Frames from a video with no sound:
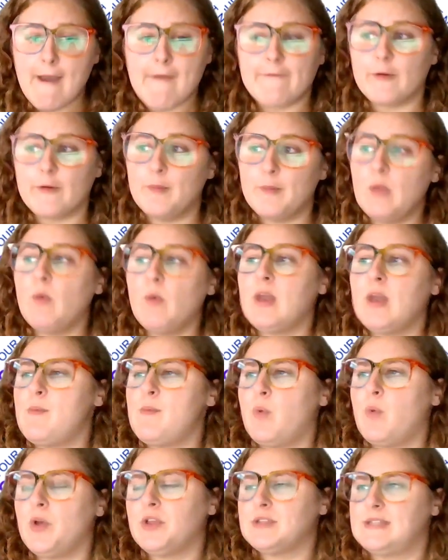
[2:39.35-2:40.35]
For me, what it
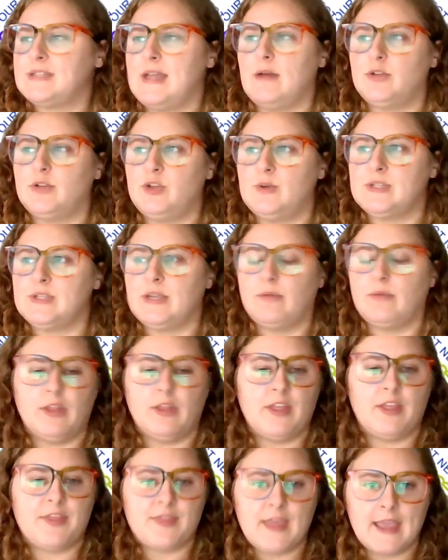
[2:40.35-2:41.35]
boils down to is I
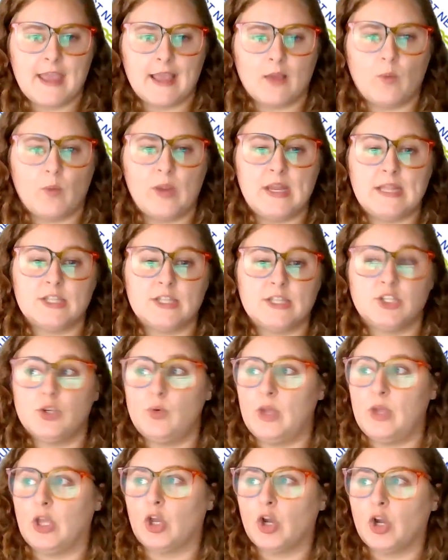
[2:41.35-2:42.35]
really think we need to
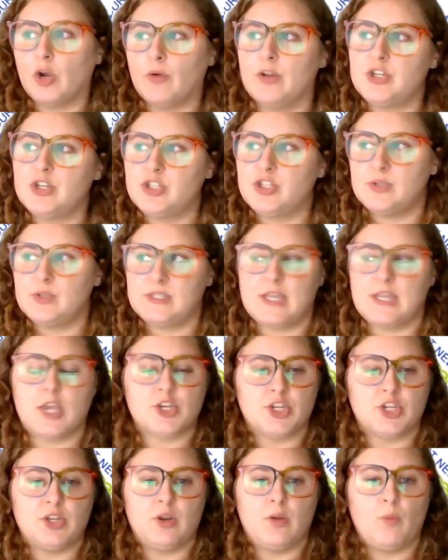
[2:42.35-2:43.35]
encourage those
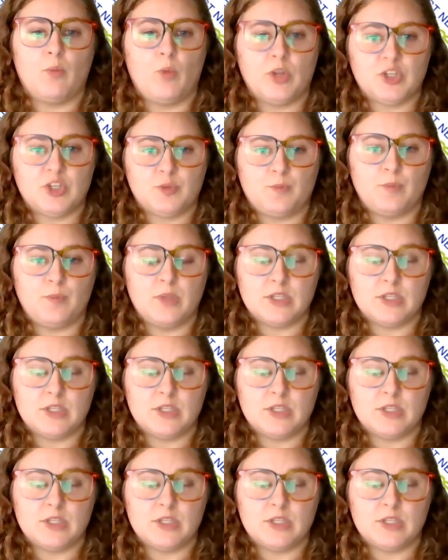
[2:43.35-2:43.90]
sessions in which